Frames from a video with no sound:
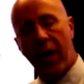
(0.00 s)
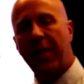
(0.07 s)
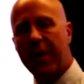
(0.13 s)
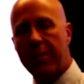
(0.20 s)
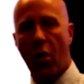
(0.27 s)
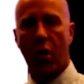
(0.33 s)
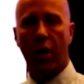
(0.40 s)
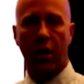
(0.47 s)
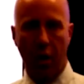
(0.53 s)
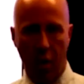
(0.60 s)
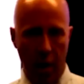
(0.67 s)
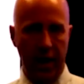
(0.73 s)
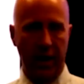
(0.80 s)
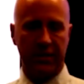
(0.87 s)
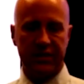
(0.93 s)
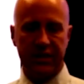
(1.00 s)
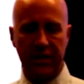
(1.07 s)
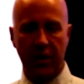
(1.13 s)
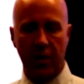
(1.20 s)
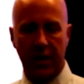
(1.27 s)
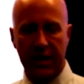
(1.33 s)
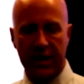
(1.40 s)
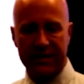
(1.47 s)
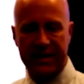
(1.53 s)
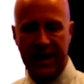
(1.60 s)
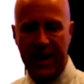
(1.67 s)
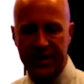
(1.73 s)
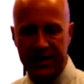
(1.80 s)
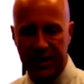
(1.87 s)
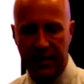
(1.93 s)
and they'll be more loyal to the
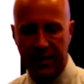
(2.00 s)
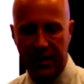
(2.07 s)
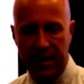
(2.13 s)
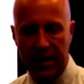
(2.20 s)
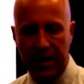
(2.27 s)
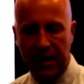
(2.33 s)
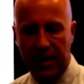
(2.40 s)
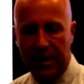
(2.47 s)
organization.